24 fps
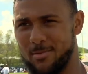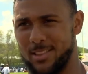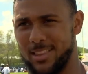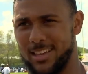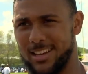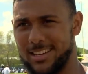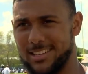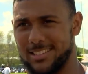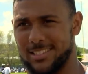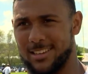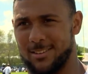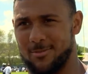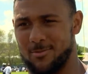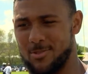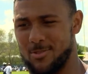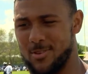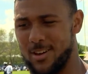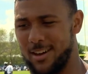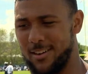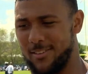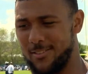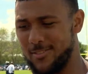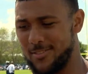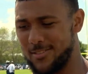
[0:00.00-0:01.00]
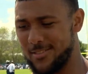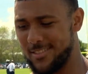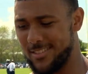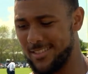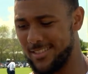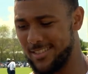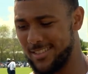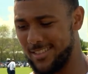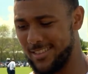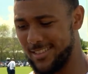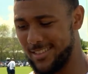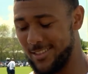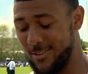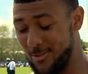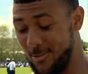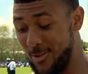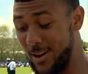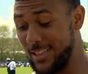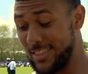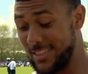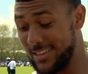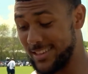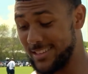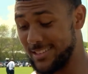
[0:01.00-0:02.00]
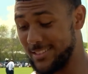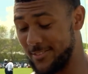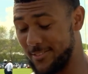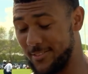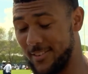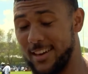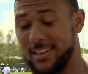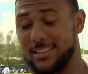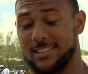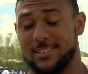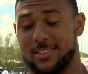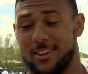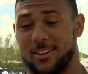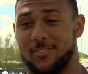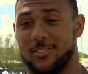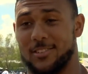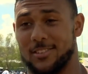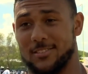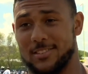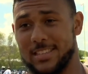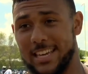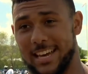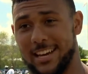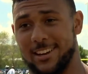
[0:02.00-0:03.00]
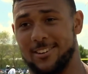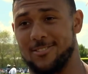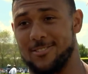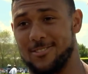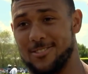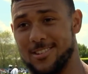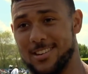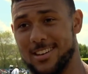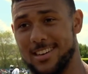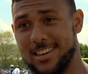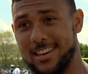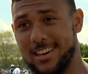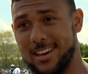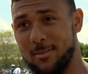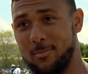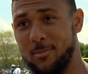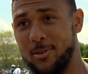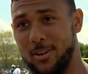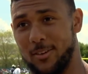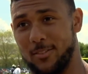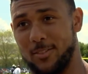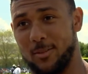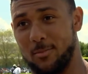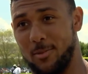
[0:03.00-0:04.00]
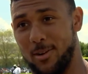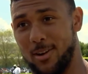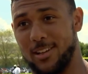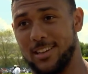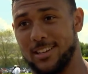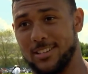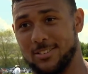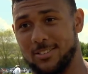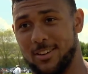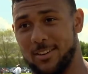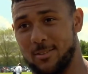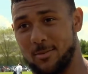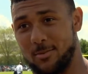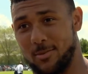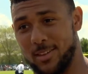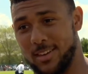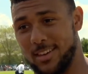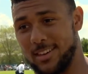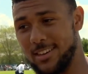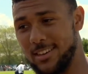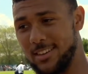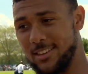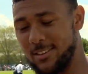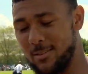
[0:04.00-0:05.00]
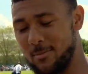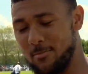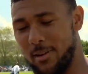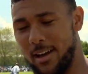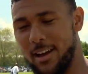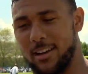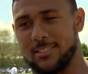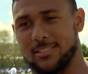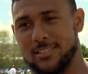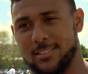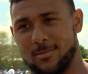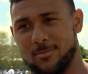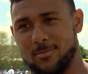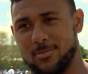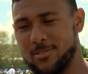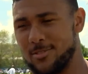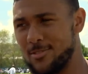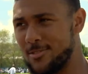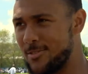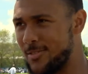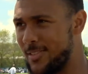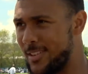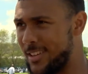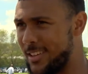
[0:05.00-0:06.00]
But like I said, when you have who I think is the fastest offensive tackle coming off the ball at you every play, you're bound to improve.